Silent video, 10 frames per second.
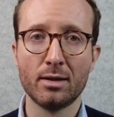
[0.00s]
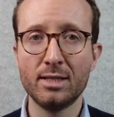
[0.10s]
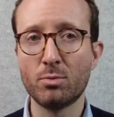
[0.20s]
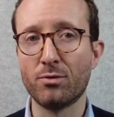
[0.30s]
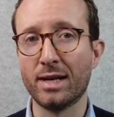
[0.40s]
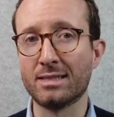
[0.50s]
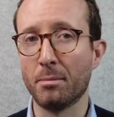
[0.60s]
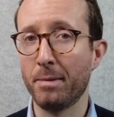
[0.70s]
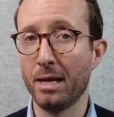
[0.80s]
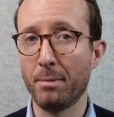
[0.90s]
This reflects a
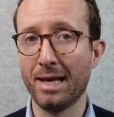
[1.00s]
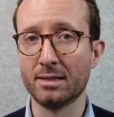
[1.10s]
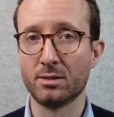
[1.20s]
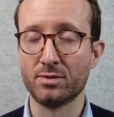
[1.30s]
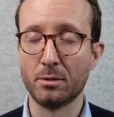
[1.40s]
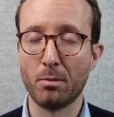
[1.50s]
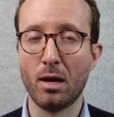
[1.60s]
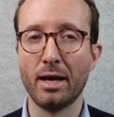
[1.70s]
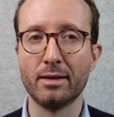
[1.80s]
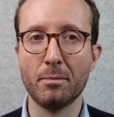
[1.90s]
better balance of
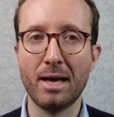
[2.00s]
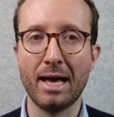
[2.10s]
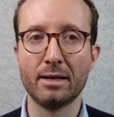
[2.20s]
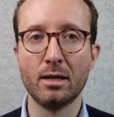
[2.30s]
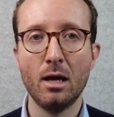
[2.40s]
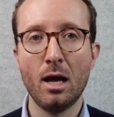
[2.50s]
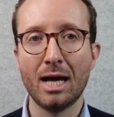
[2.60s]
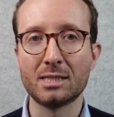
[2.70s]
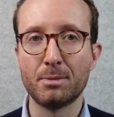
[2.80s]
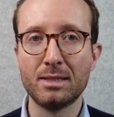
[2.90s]
supply and demand
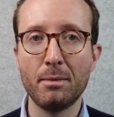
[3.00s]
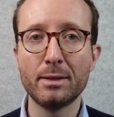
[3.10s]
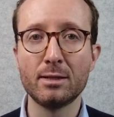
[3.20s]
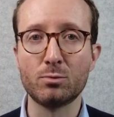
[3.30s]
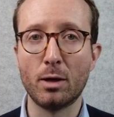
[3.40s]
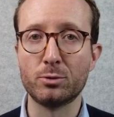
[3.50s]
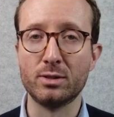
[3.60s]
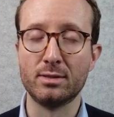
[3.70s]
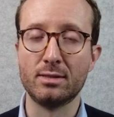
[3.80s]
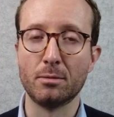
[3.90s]
as pandemic
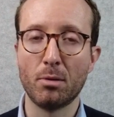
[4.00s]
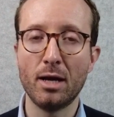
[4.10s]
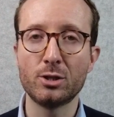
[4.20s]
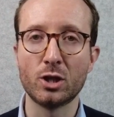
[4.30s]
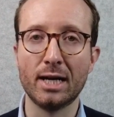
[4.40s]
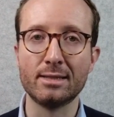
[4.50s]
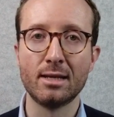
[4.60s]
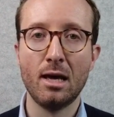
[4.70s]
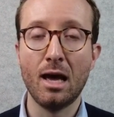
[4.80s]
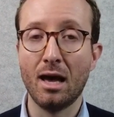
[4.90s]
disruptions in supply chains
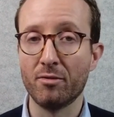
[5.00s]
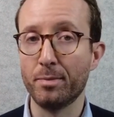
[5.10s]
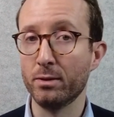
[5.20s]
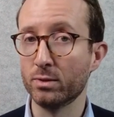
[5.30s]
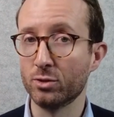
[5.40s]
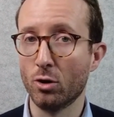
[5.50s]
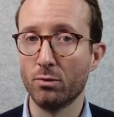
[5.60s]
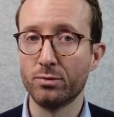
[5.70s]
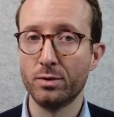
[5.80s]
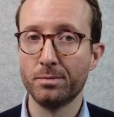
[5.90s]
have been
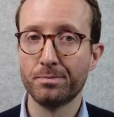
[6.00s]
resolved.